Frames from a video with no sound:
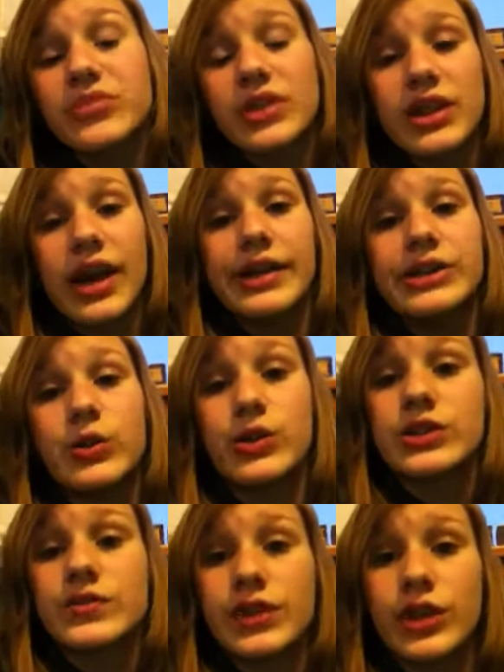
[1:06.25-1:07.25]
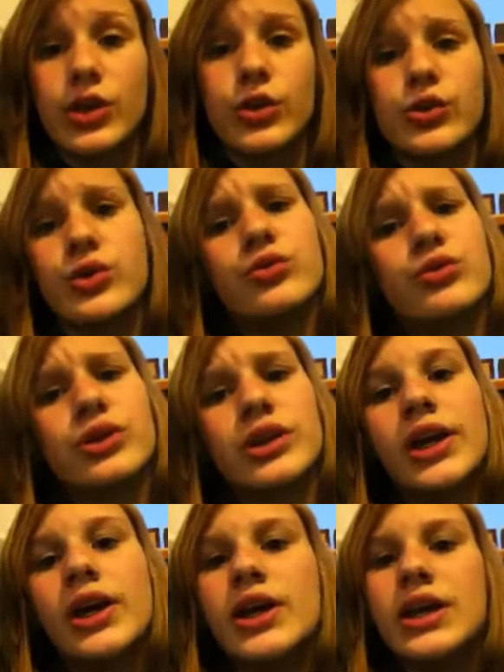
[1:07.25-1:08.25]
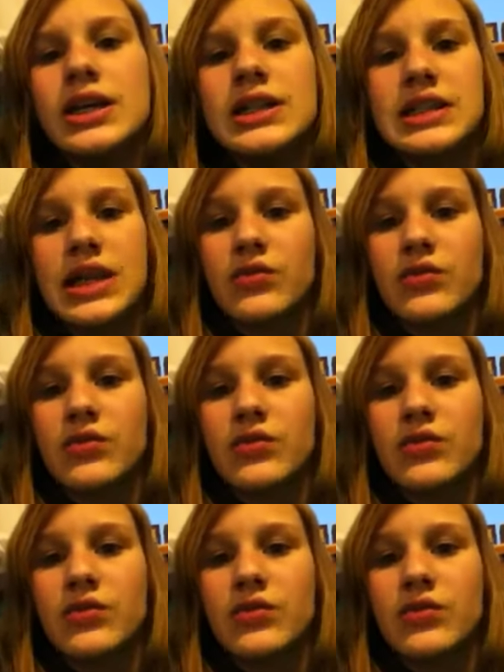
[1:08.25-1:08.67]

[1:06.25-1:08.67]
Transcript: Okay, so in this video you could say if